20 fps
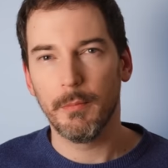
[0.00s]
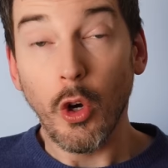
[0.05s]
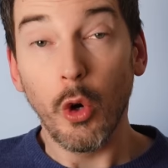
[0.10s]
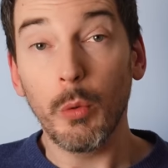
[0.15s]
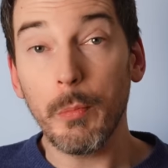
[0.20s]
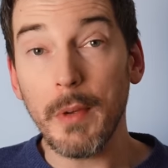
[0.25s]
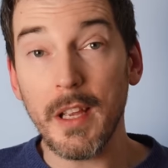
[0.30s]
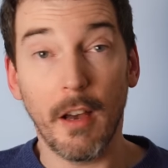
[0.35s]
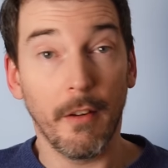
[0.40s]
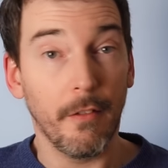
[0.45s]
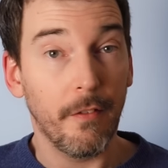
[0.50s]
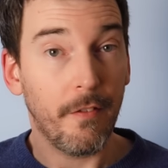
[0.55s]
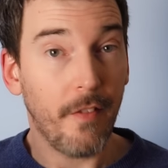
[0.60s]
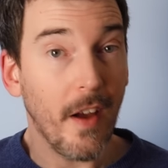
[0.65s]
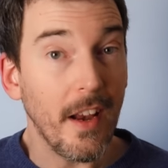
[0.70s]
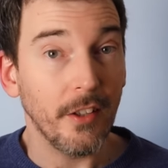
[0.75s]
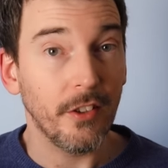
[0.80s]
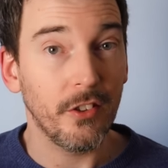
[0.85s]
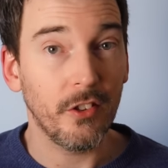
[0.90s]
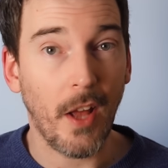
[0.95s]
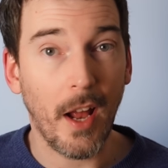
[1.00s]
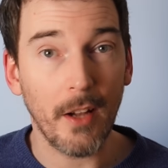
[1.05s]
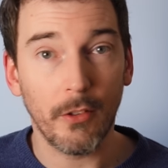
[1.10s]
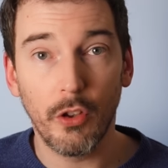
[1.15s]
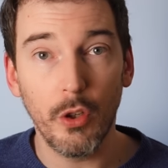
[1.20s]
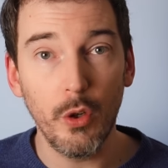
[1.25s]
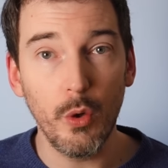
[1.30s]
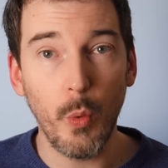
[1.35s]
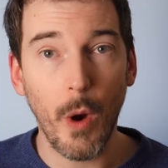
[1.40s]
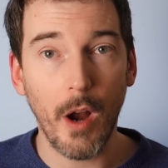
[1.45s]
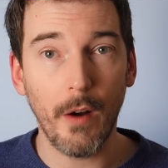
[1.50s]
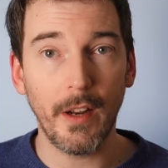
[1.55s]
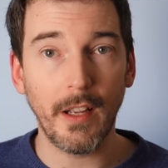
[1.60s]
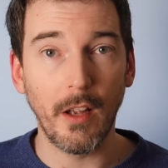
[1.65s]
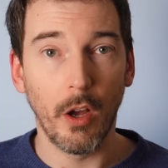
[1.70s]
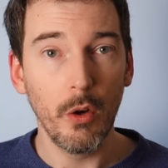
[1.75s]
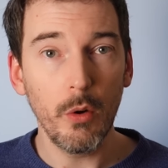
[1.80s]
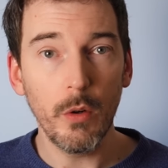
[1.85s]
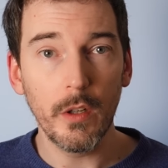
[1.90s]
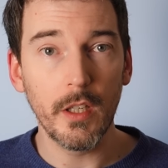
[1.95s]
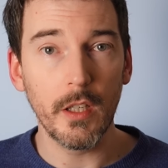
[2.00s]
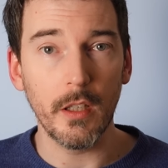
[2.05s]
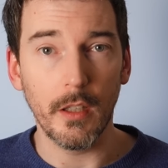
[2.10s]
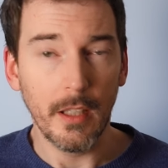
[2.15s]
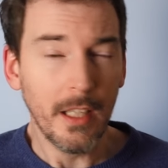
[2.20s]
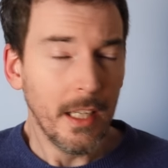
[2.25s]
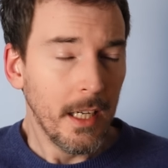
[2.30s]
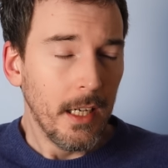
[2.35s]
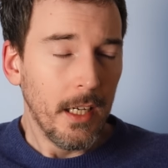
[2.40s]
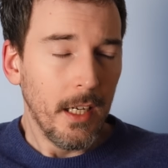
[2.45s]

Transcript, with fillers: Call me a face tattoo wearing hooligan,